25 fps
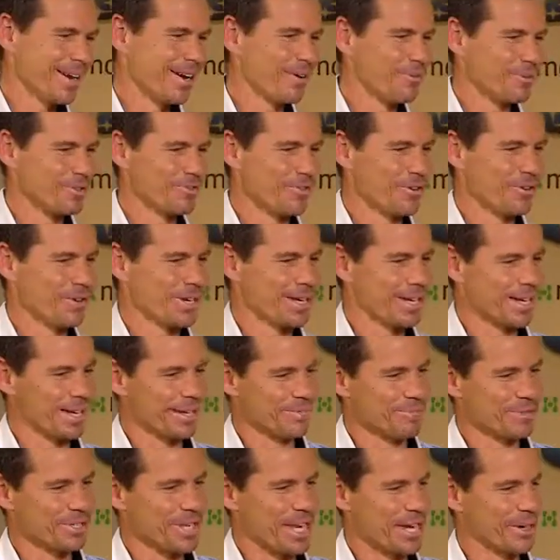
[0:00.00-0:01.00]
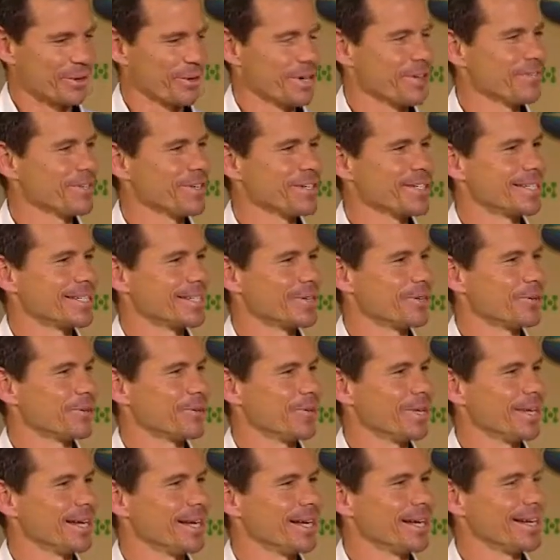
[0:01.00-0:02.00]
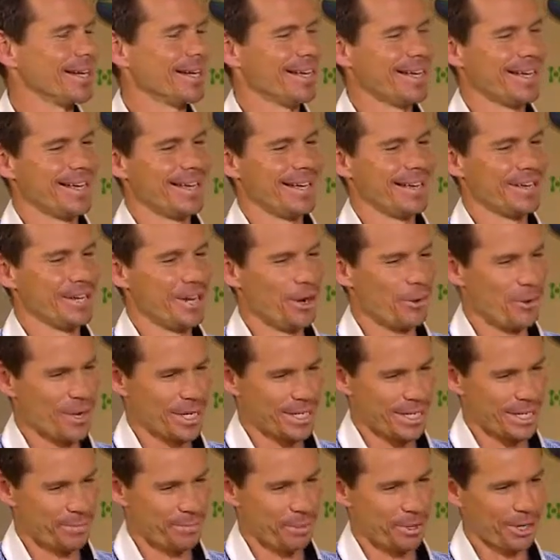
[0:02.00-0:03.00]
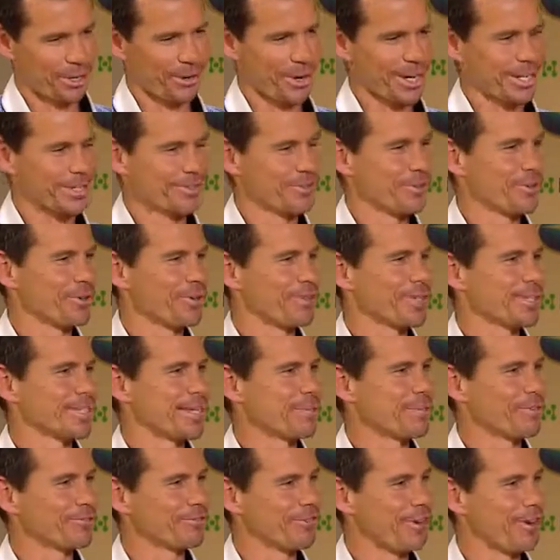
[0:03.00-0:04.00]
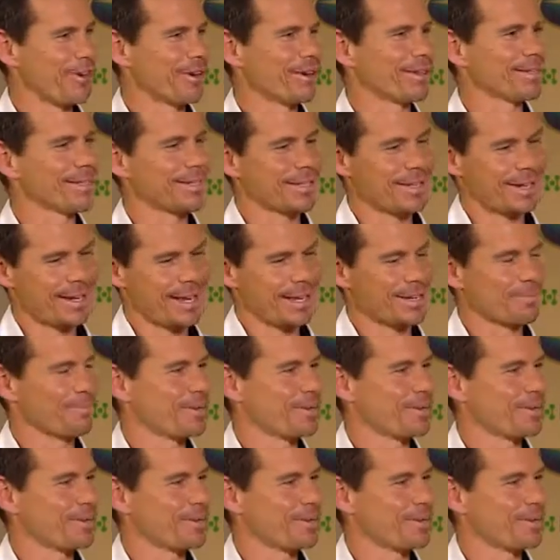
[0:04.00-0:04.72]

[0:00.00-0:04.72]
I was very secretive until we did progress through to the semi-finals, and then had to